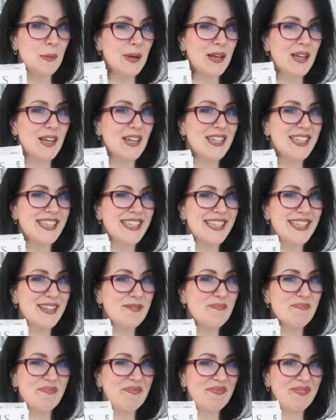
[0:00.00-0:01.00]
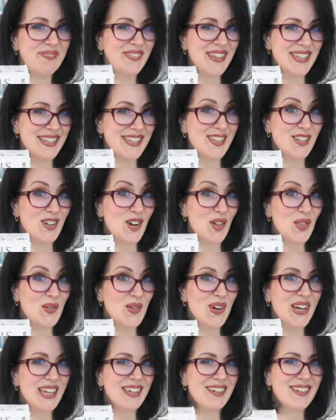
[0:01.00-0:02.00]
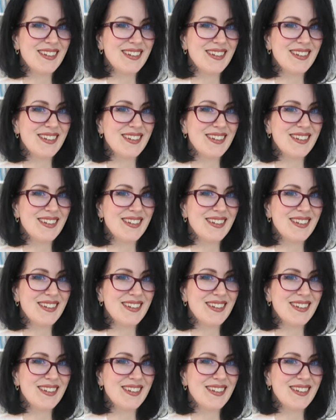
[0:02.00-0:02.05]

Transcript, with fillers: because this is not the one.